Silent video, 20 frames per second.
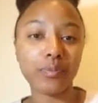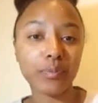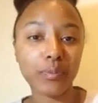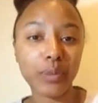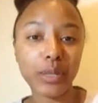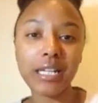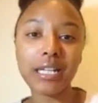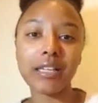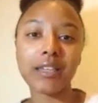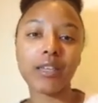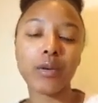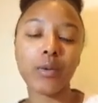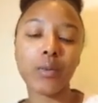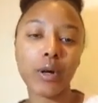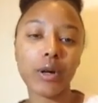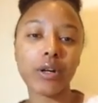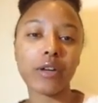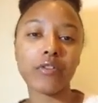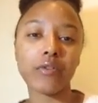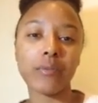putting the
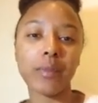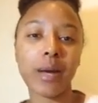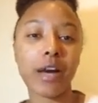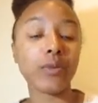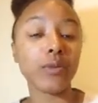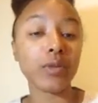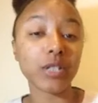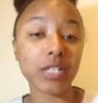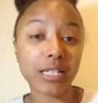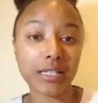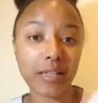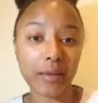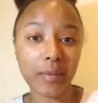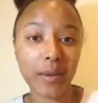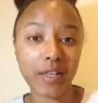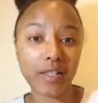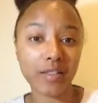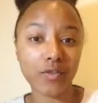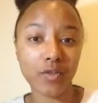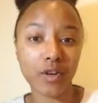word of mouth, which is the
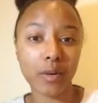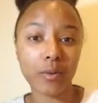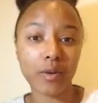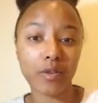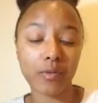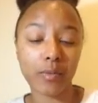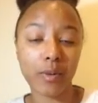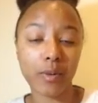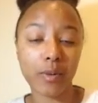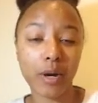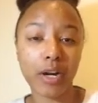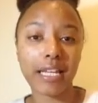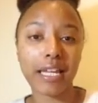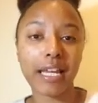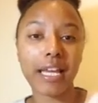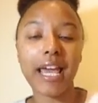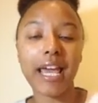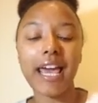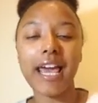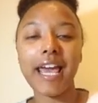best form of
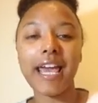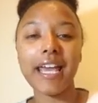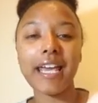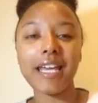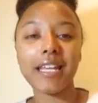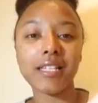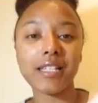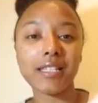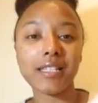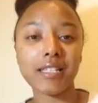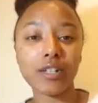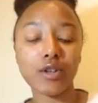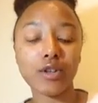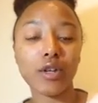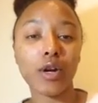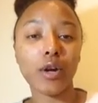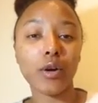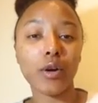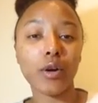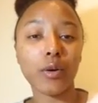marketing. It is,
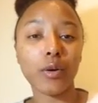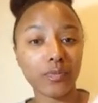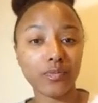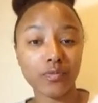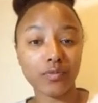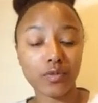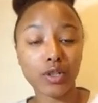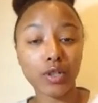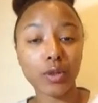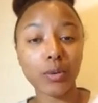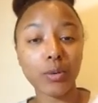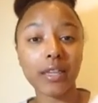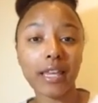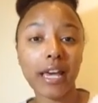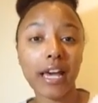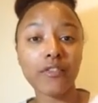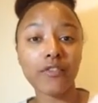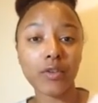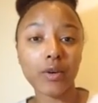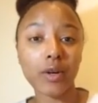doing
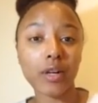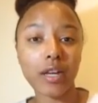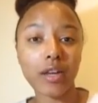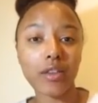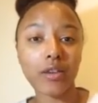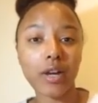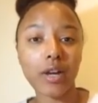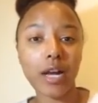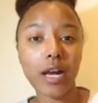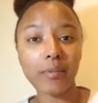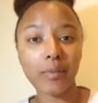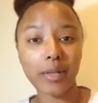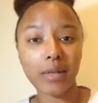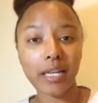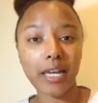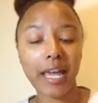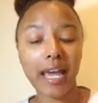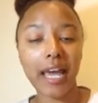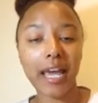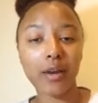that for another
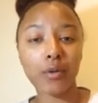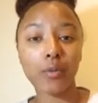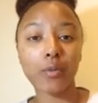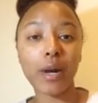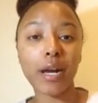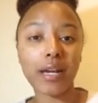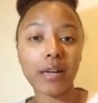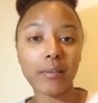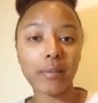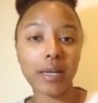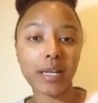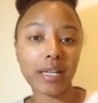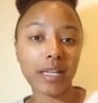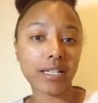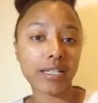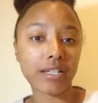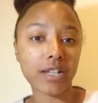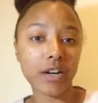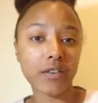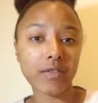company and recommending
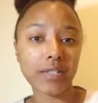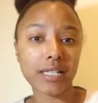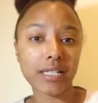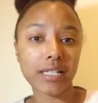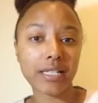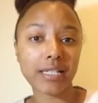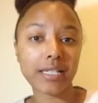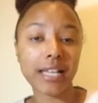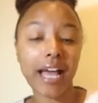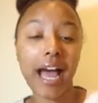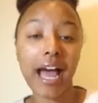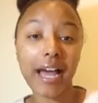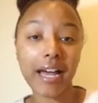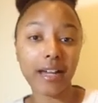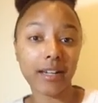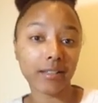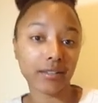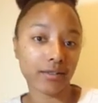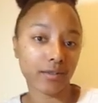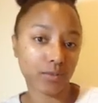services.
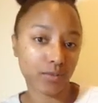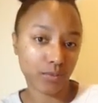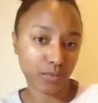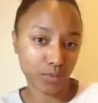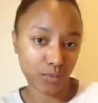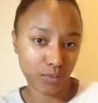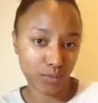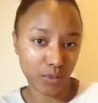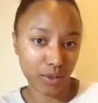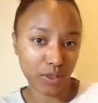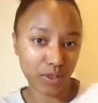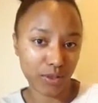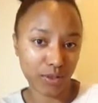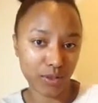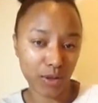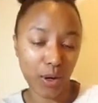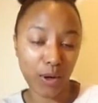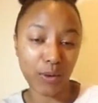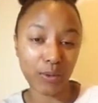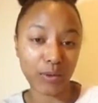I
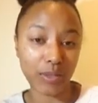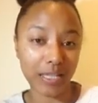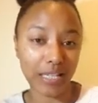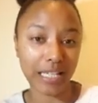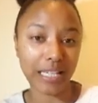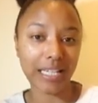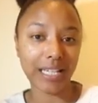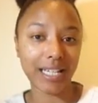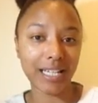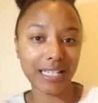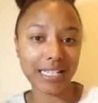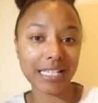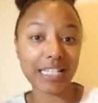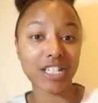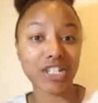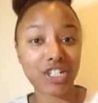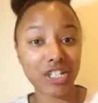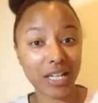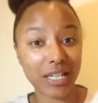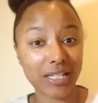would only
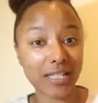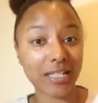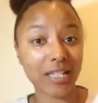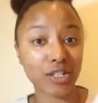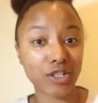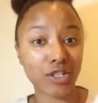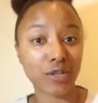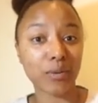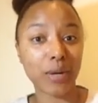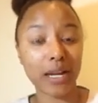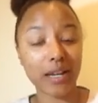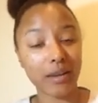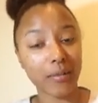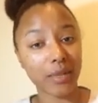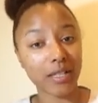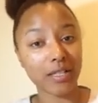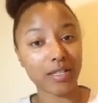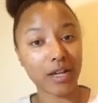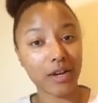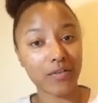suggest that you
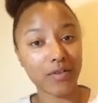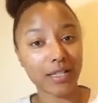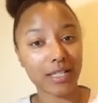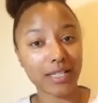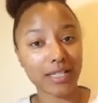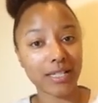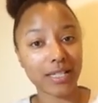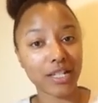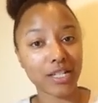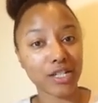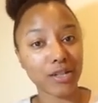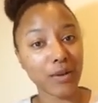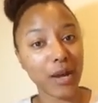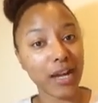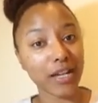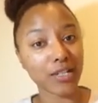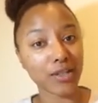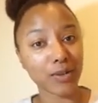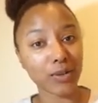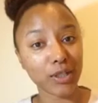recommend services that you
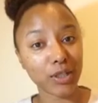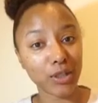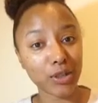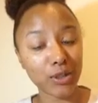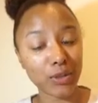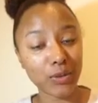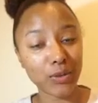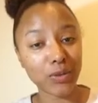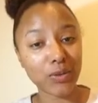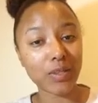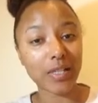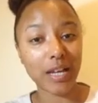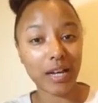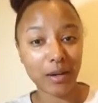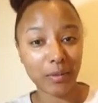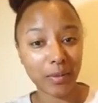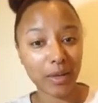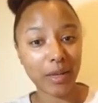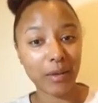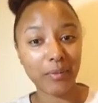actually use.
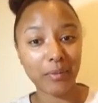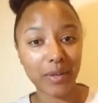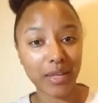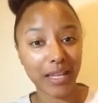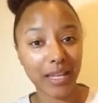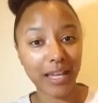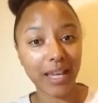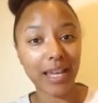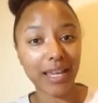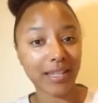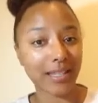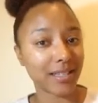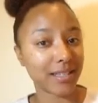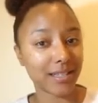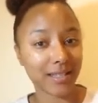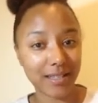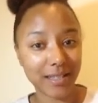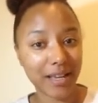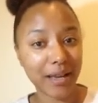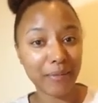Airbnb
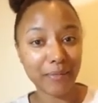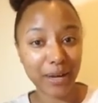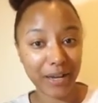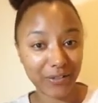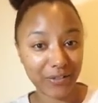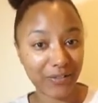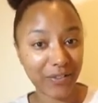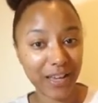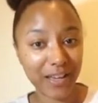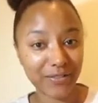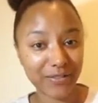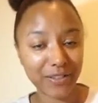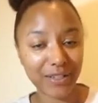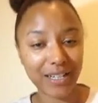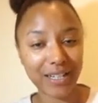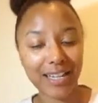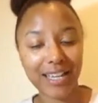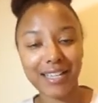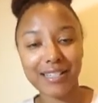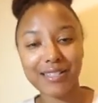is my
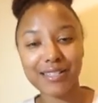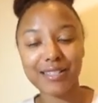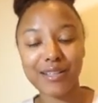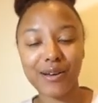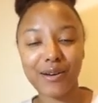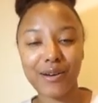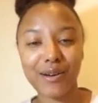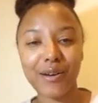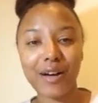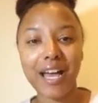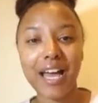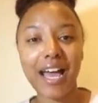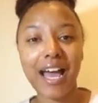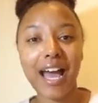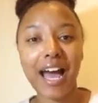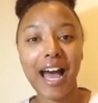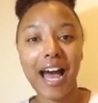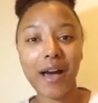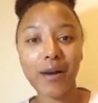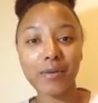favorite. And so
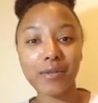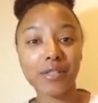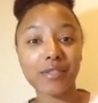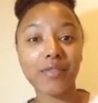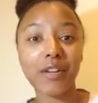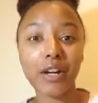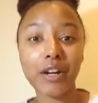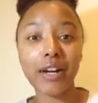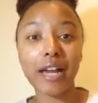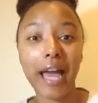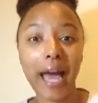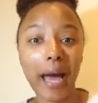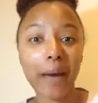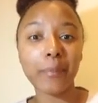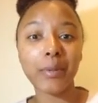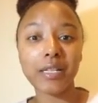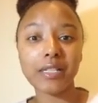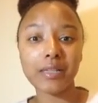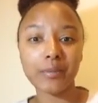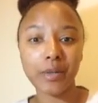I was very
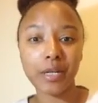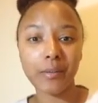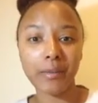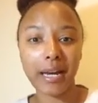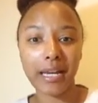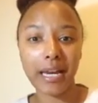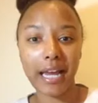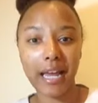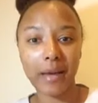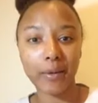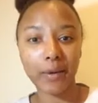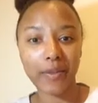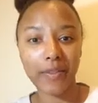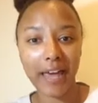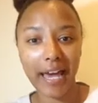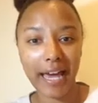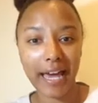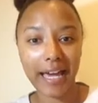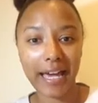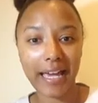happy to put my name on
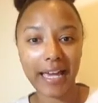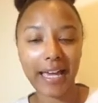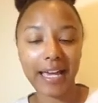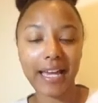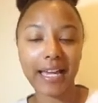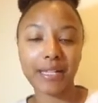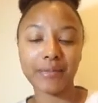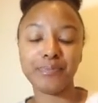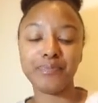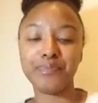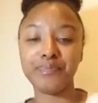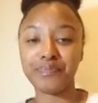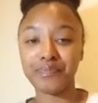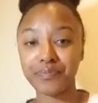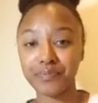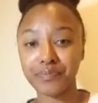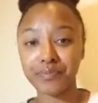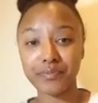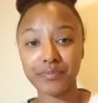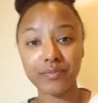that and
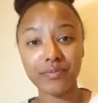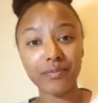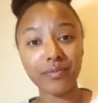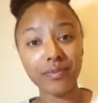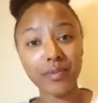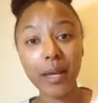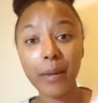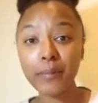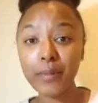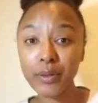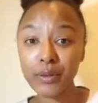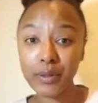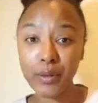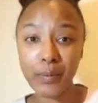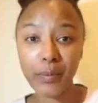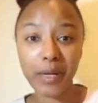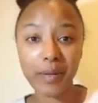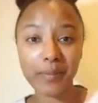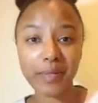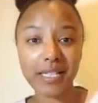built the
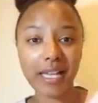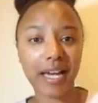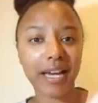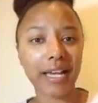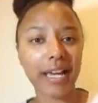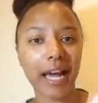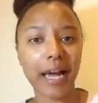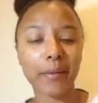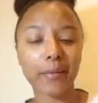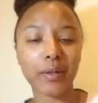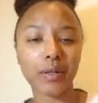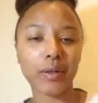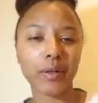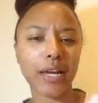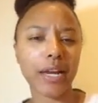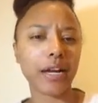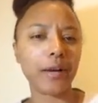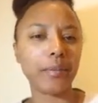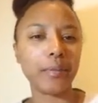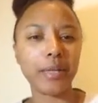website. I built
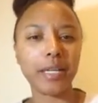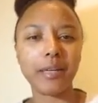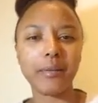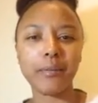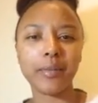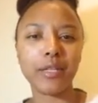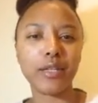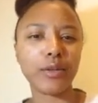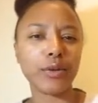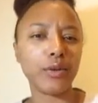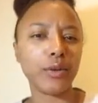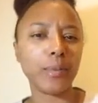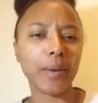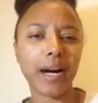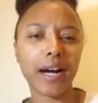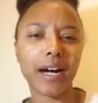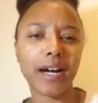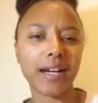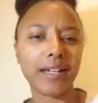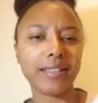
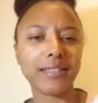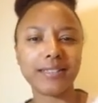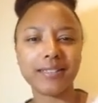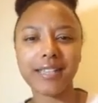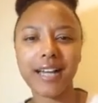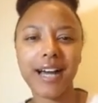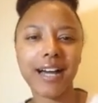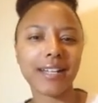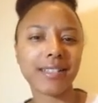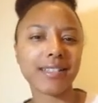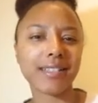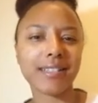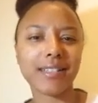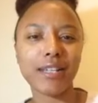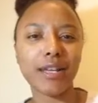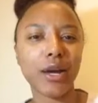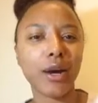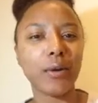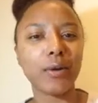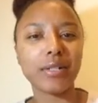
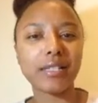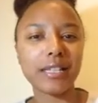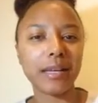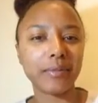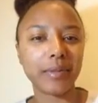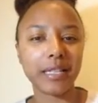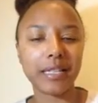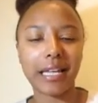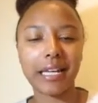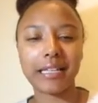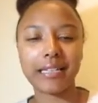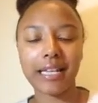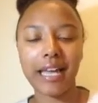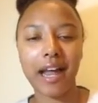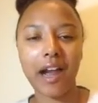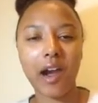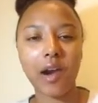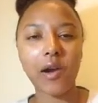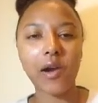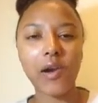airbnbcoupon.co or something like
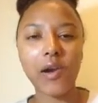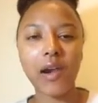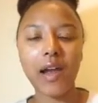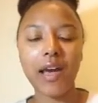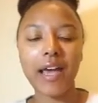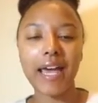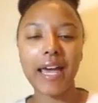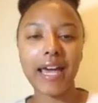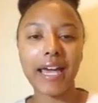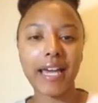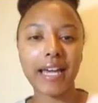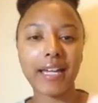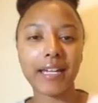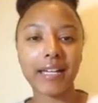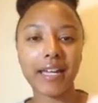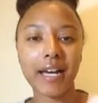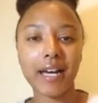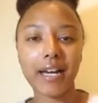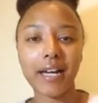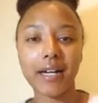that.
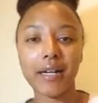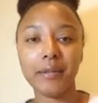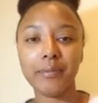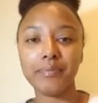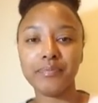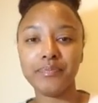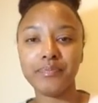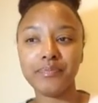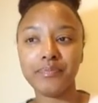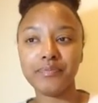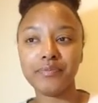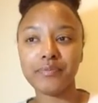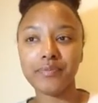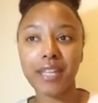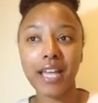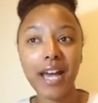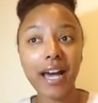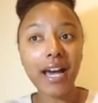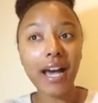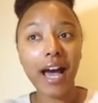And
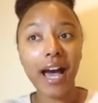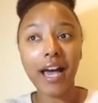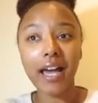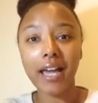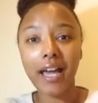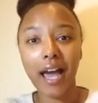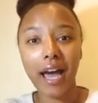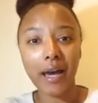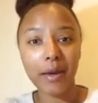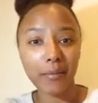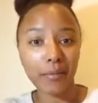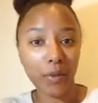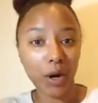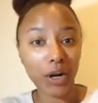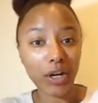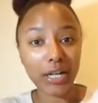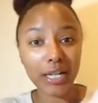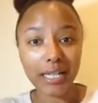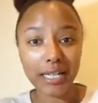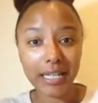I
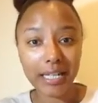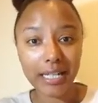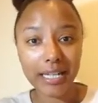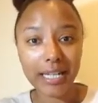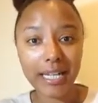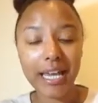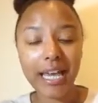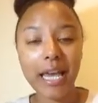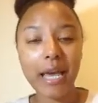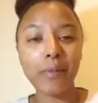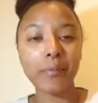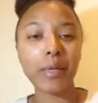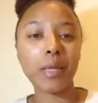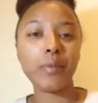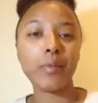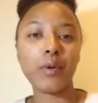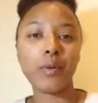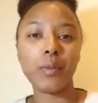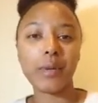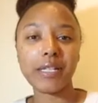marketed it.
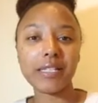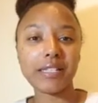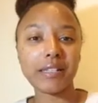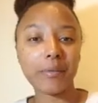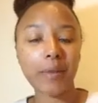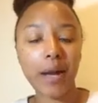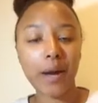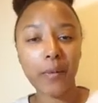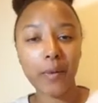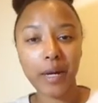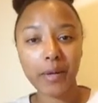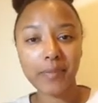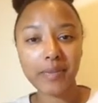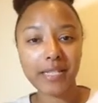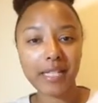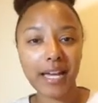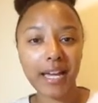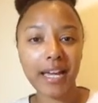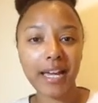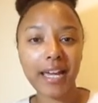People went to my
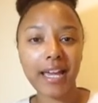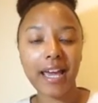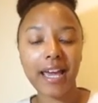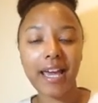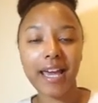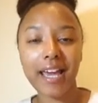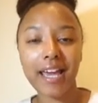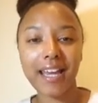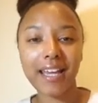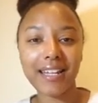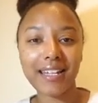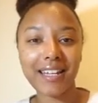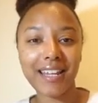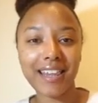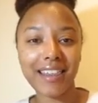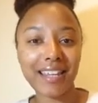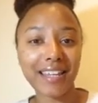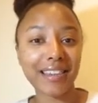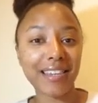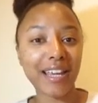website
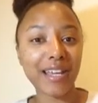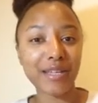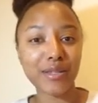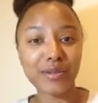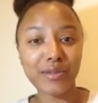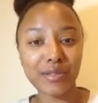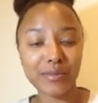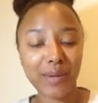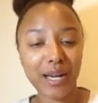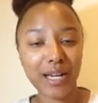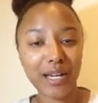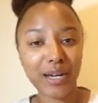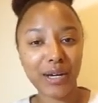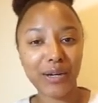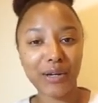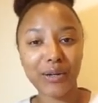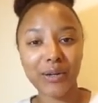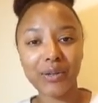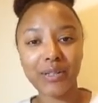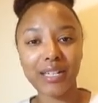and then they used my
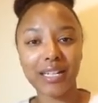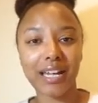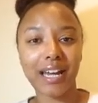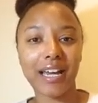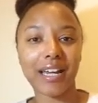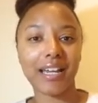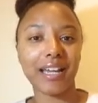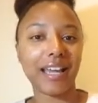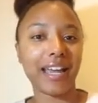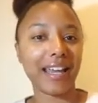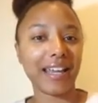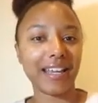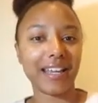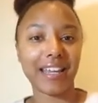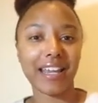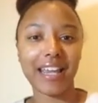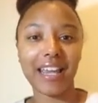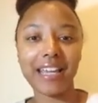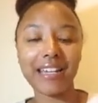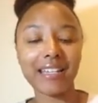code, and I
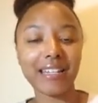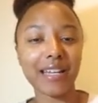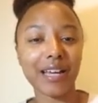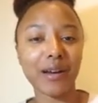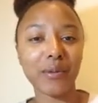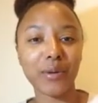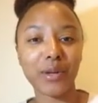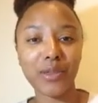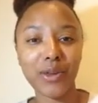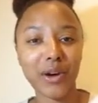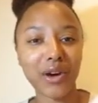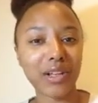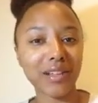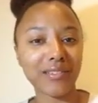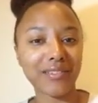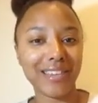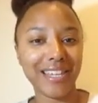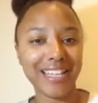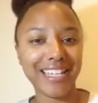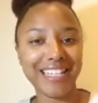ended up with all
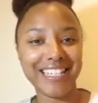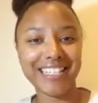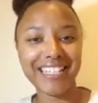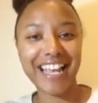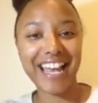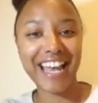of this